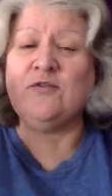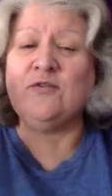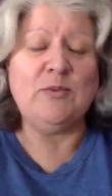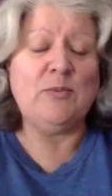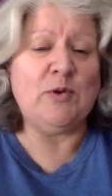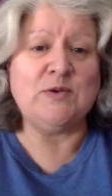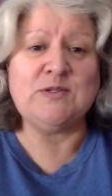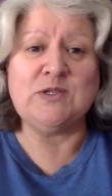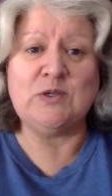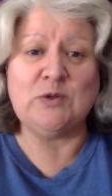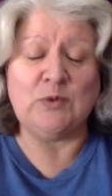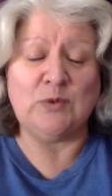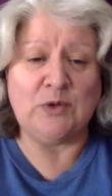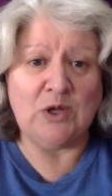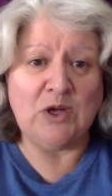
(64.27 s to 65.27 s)
for the person
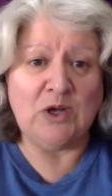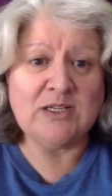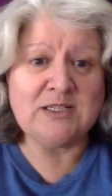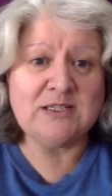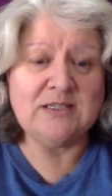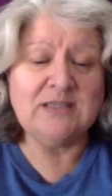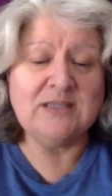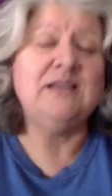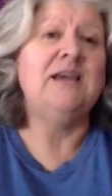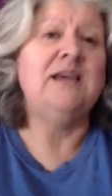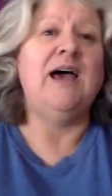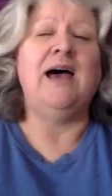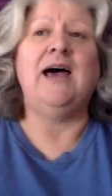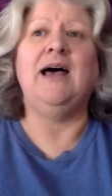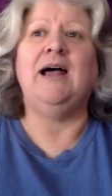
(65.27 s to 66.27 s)
or not,
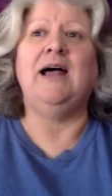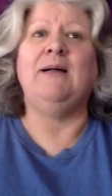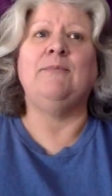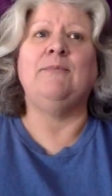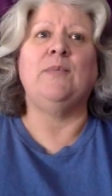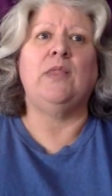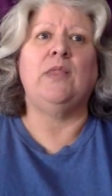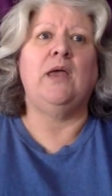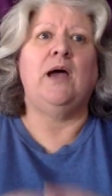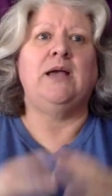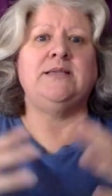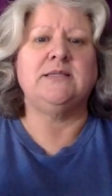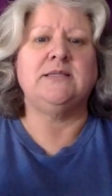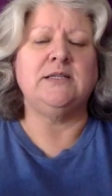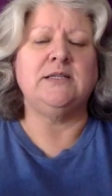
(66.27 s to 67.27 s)
I
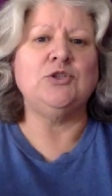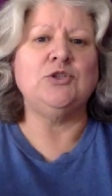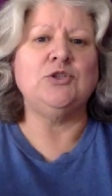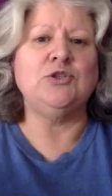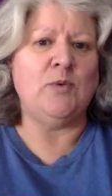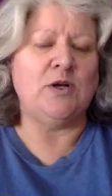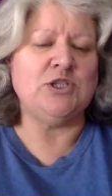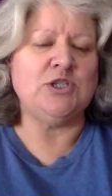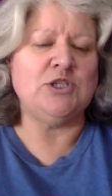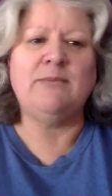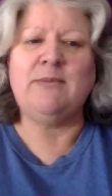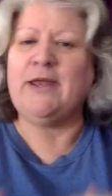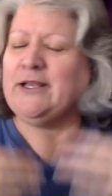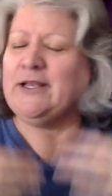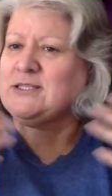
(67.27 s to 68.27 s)
still enjoy watching
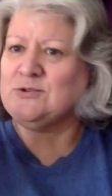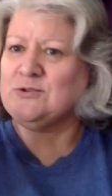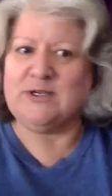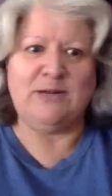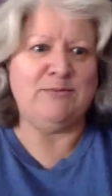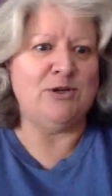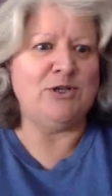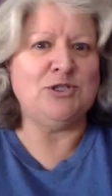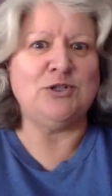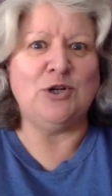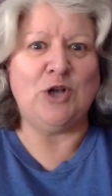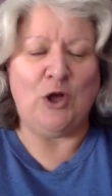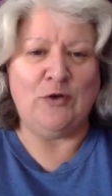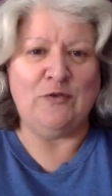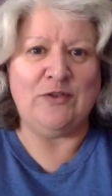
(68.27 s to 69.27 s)
them and I still get
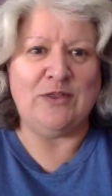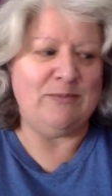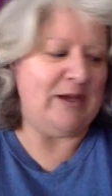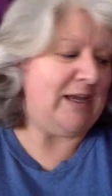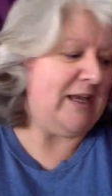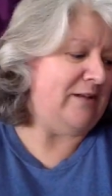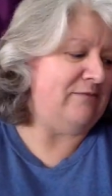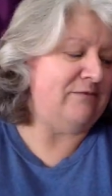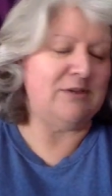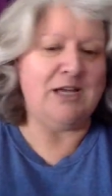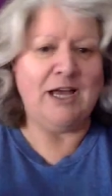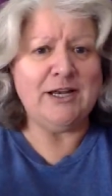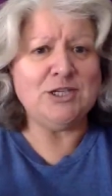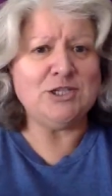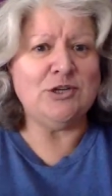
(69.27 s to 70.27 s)
emotional over them. I get
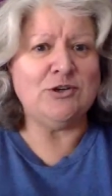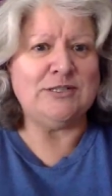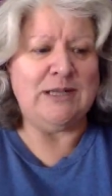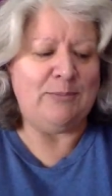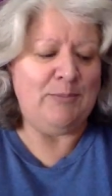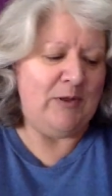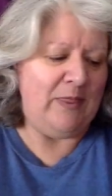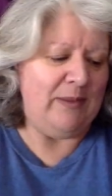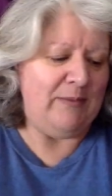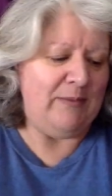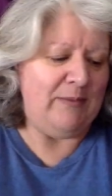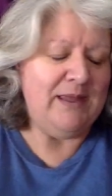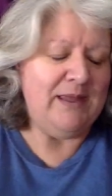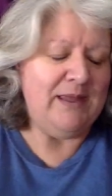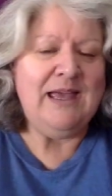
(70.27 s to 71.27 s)
kind of choked up on
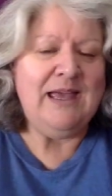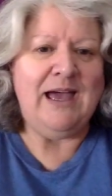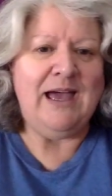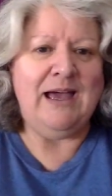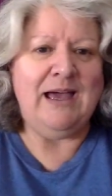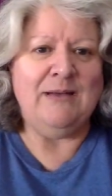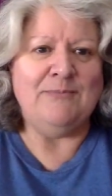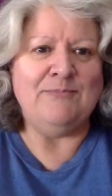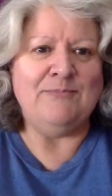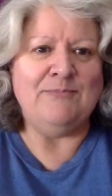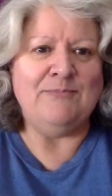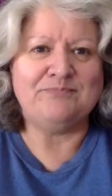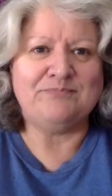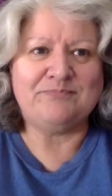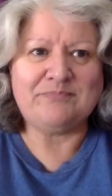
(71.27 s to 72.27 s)
them.
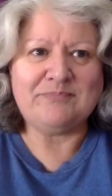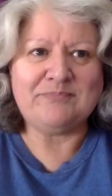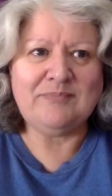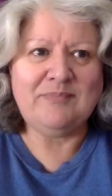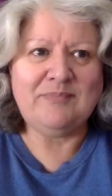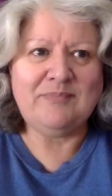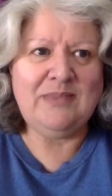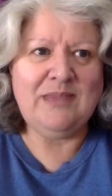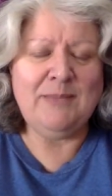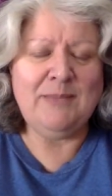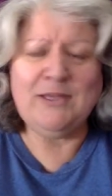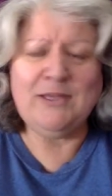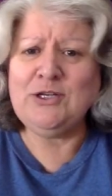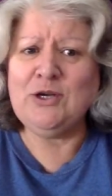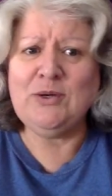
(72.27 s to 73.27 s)

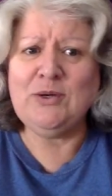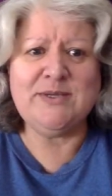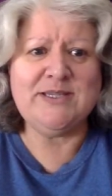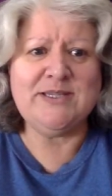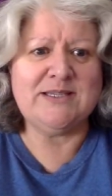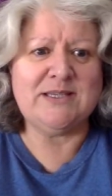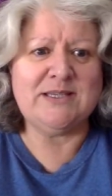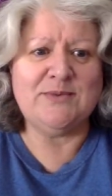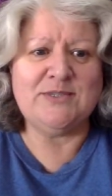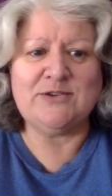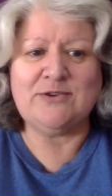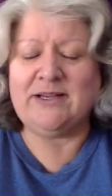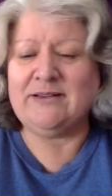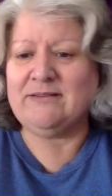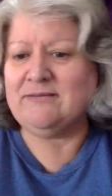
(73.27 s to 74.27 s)
But, you know, it was a
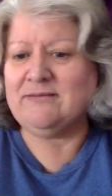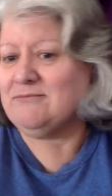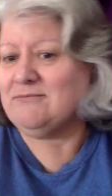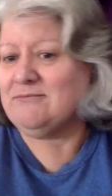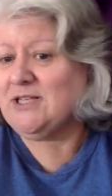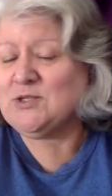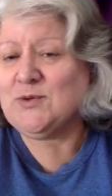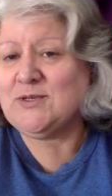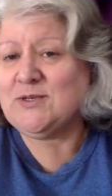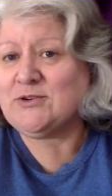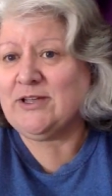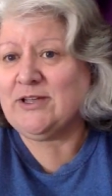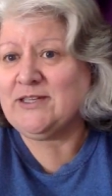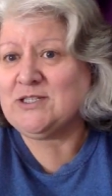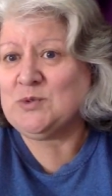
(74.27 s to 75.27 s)
great, it's always a
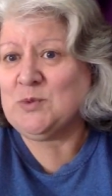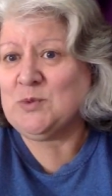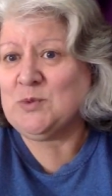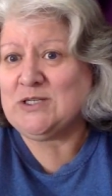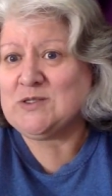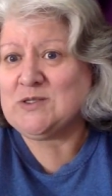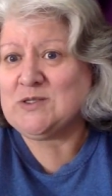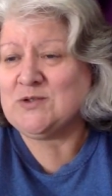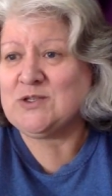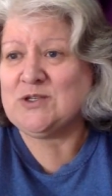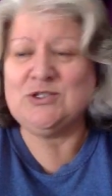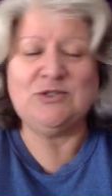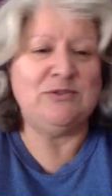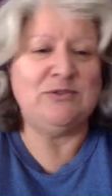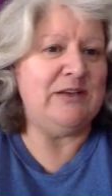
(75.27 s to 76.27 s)
great thing to witness those,
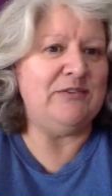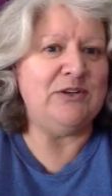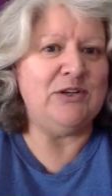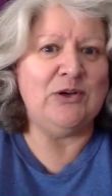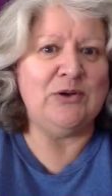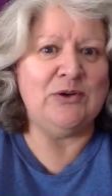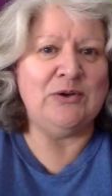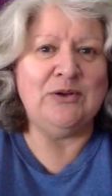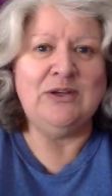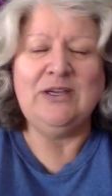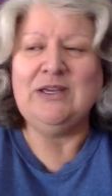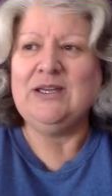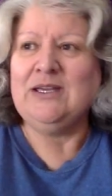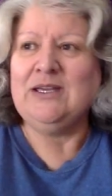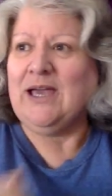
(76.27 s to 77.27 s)
because you never know,
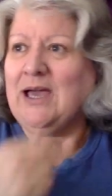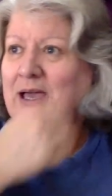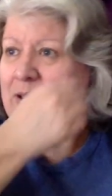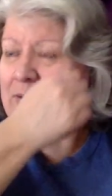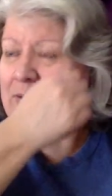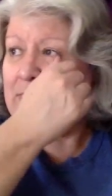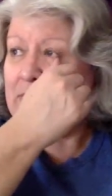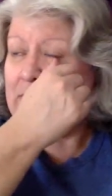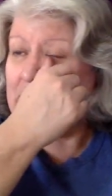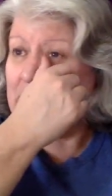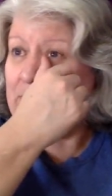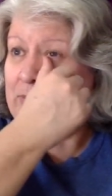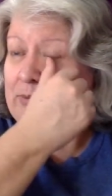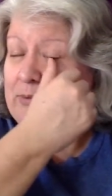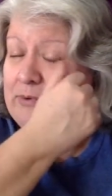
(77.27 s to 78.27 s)
you
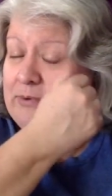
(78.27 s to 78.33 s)
know,